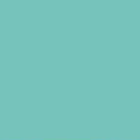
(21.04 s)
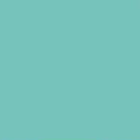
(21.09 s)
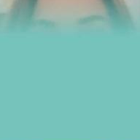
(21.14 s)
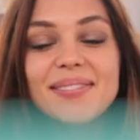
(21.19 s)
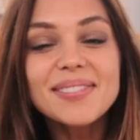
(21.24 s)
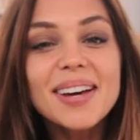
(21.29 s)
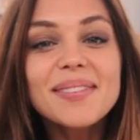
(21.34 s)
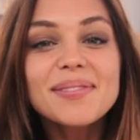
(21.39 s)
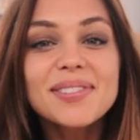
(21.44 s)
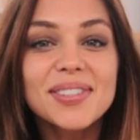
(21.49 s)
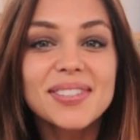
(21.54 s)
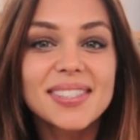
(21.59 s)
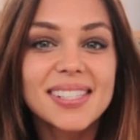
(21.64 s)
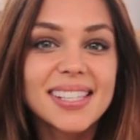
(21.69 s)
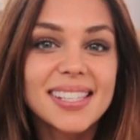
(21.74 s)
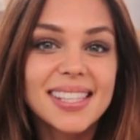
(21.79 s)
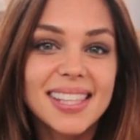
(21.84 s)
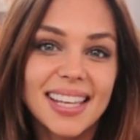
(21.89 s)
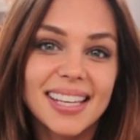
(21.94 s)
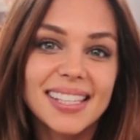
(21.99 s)
Sometimes you'll
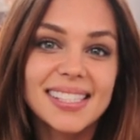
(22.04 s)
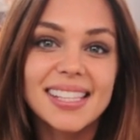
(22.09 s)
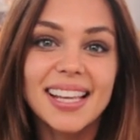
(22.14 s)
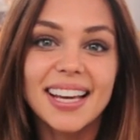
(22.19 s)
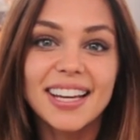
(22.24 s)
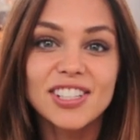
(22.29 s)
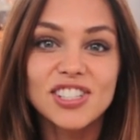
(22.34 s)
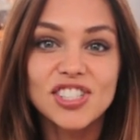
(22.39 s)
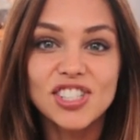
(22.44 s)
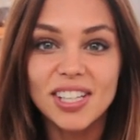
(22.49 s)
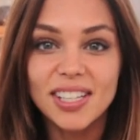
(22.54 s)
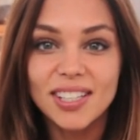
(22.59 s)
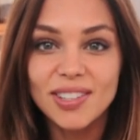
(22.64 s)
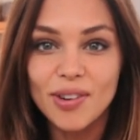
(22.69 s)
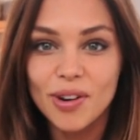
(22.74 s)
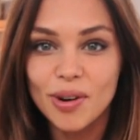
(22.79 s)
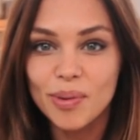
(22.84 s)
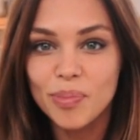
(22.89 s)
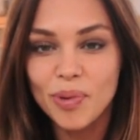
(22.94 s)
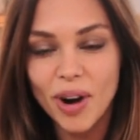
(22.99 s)
see things like gin
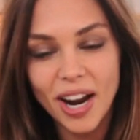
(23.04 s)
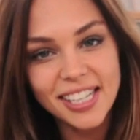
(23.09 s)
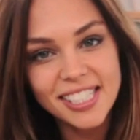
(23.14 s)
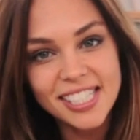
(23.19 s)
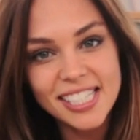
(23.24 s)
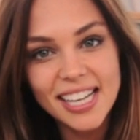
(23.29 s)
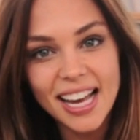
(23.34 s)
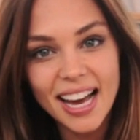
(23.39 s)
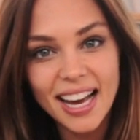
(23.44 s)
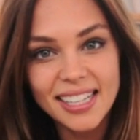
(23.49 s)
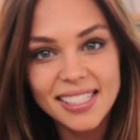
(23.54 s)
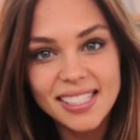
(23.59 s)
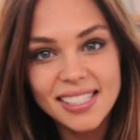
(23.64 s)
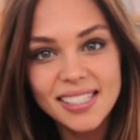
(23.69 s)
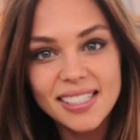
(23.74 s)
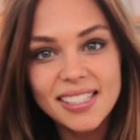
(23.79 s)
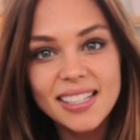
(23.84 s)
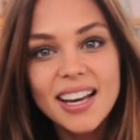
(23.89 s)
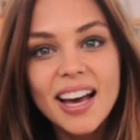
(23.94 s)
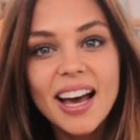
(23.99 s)
or brandy
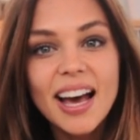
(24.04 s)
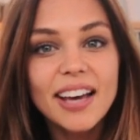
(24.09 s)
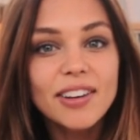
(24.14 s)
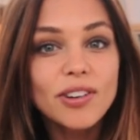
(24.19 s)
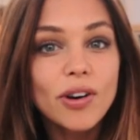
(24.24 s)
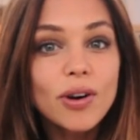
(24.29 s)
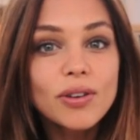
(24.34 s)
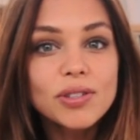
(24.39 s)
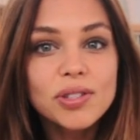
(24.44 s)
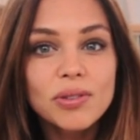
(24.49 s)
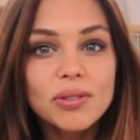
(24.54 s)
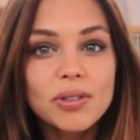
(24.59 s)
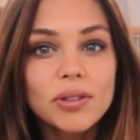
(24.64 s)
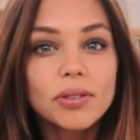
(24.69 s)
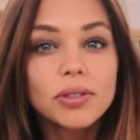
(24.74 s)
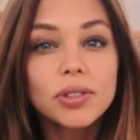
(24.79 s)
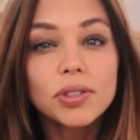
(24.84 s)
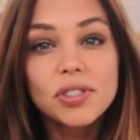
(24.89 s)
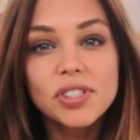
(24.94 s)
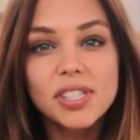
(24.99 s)
added, and also you
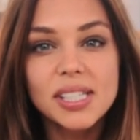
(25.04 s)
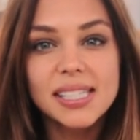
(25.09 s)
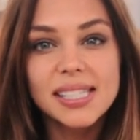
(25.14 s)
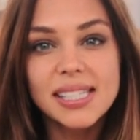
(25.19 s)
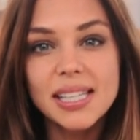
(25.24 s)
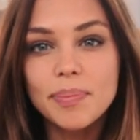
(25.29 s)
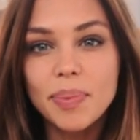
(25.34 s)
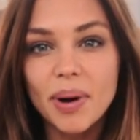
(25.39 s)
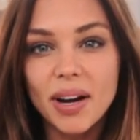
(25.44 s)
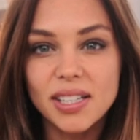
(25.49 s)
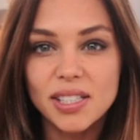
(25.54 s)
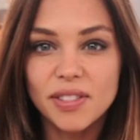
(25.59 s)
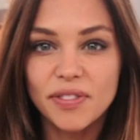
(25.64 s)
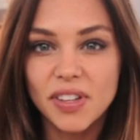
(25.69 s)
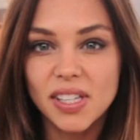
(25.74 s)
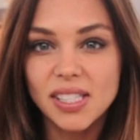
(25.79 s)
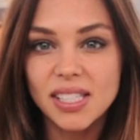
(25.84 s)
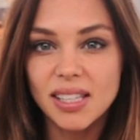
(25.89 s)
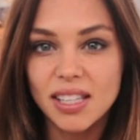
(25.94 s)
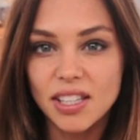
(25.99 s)
usually see Bucks
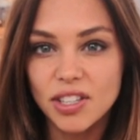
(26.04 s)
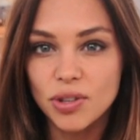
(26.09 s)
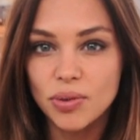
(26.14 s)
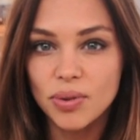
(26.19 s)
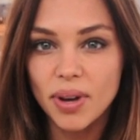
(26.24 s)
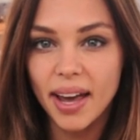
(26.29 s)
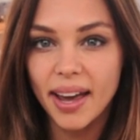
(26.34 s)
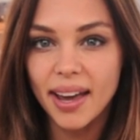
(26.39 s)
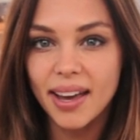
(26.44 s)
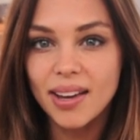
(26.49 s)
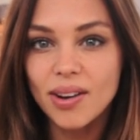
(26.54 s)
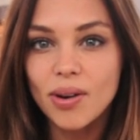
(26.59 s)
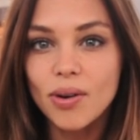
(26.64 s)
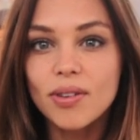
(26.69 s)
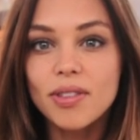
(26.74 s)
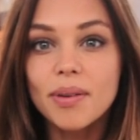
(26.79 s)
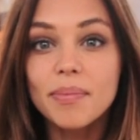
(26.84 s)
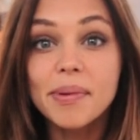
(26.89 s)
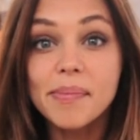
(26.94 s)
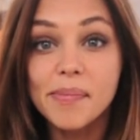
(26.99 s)
Fizz in the UK
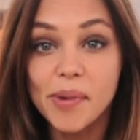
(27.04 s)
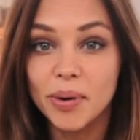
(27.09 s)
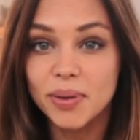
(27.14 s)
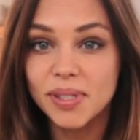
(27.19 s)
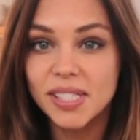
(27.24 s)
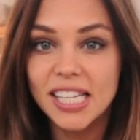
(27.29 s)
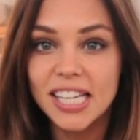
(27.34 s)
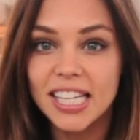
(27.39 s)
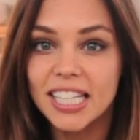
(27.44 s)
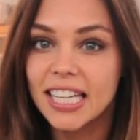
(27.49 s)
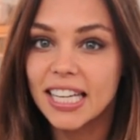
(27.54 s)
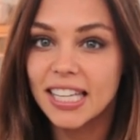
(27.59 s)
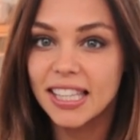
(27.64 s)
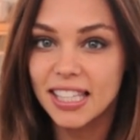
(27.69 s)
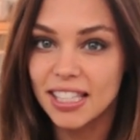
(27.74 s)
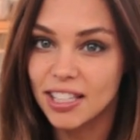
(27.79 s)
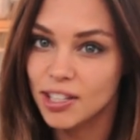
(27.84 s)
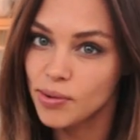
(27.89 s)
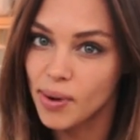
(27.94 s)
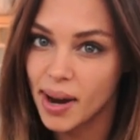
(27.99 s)
or the Mimosa in
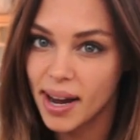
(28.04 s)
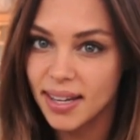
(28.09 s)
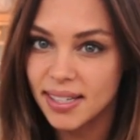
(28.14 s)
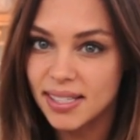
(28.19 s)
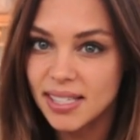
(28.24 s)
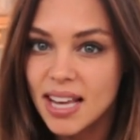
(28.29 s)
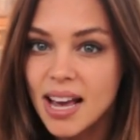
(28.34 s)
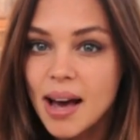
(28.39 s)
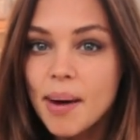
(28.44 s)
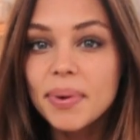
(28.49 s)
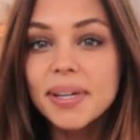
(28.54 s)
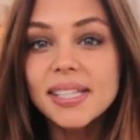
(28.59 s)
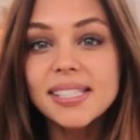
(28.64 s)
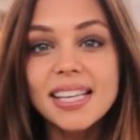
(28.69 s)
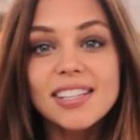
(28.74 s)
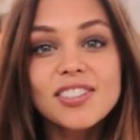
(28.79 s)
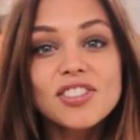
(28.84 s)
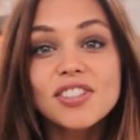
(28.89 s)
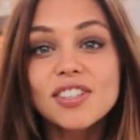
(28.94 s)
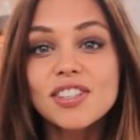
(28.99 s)
the US. But
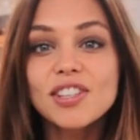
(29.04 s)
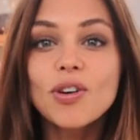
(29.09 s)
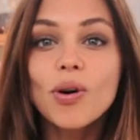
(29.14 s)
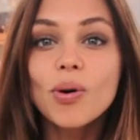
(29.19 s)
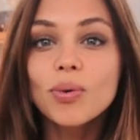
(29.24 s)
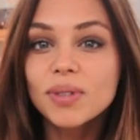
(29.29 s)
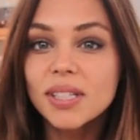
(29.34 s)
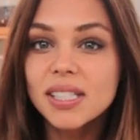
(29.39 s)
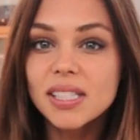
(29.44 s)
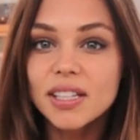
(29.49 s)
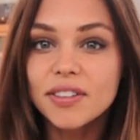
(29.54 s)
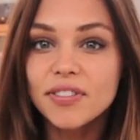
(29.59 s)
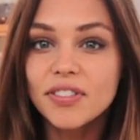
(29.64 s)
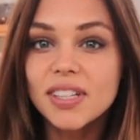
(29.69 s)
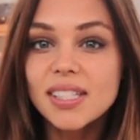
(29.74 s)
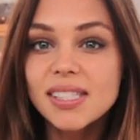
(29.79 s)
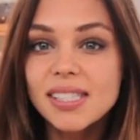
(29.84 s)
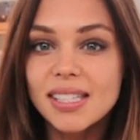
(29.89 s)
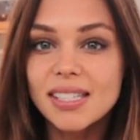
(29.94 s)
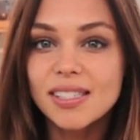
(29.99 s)
essentially the only
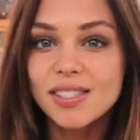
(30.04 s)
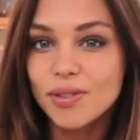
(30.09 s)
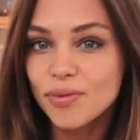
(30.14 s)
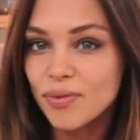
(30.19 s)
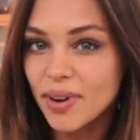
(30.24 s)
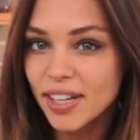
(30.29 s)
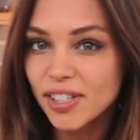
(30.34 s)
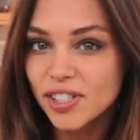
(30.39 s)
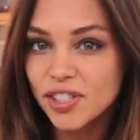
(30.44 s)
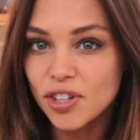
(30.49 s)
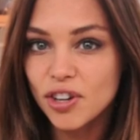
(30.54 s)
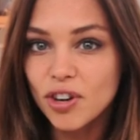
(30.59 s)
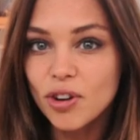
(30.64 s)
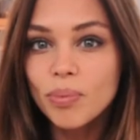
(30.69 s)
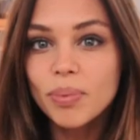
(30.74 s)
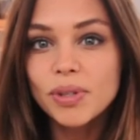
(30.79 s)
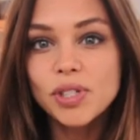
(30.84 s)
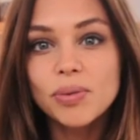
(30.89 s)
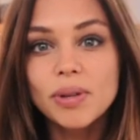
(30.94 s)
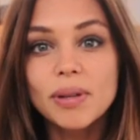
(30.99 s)
difference is the ratio
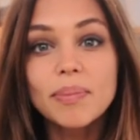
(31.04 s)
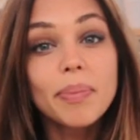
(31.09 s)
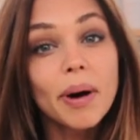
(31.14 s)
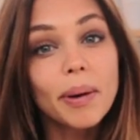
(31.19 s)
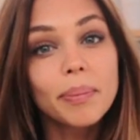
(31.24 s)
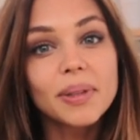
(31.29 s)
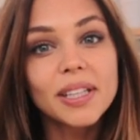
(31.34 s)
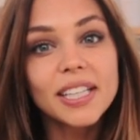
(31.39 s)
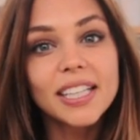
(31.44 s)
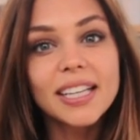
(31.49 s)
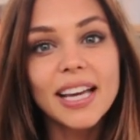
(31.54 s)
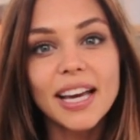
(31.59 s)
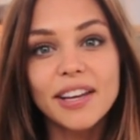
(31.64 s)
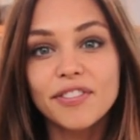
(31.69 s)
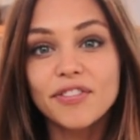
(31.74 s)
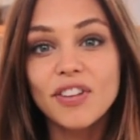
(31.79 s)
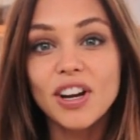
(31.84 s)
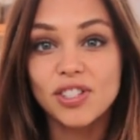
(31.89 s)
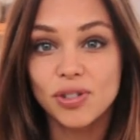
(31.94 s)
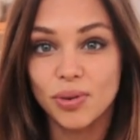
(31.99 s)
between bubbly and
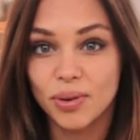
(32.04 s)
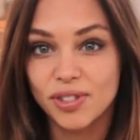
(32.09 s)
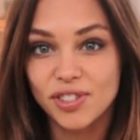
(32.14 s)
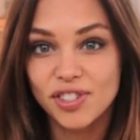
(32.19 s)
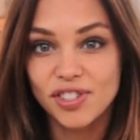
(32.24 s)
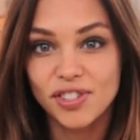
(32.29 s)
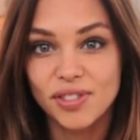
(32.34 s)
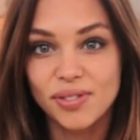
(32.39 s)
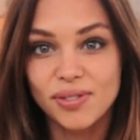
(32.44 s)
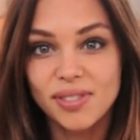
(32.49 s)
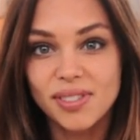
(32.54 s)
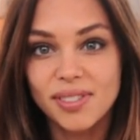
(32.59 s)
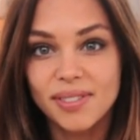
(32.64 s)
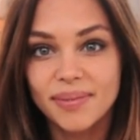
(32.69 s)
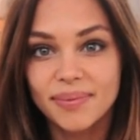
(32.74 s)
fresh orange juice.